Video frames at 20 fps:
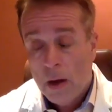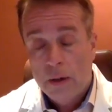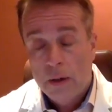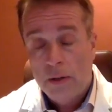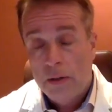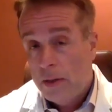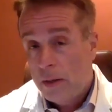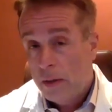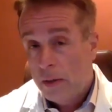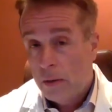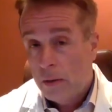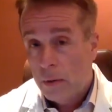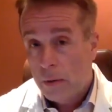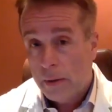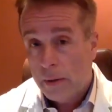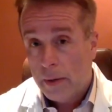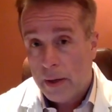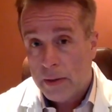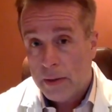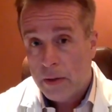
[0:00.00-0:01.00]
to deal
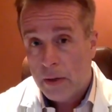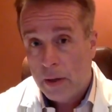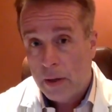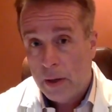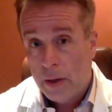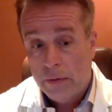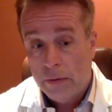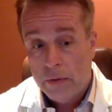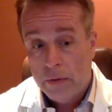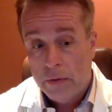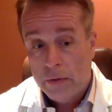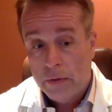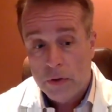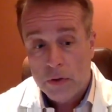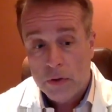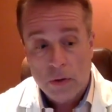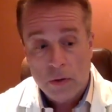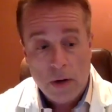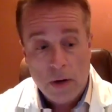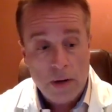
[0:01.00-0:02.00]
with oxidative
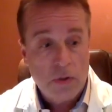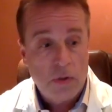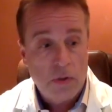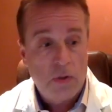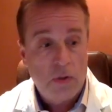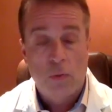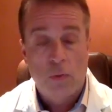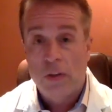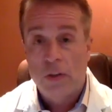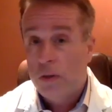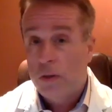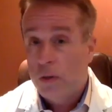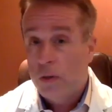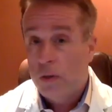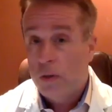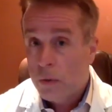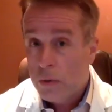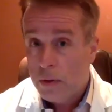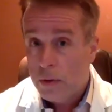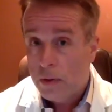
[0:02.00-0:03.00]
stress, to
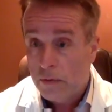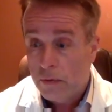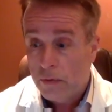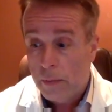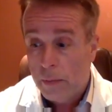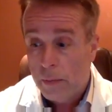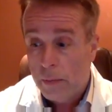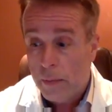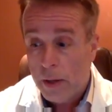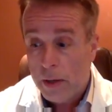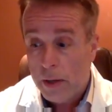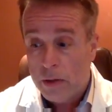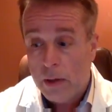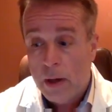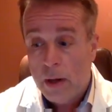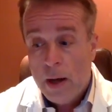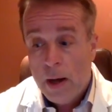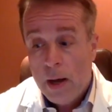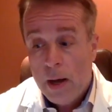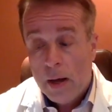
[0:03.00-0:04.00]
reduce
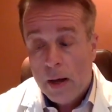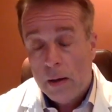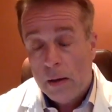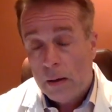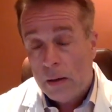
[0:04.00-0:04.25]
inflammation,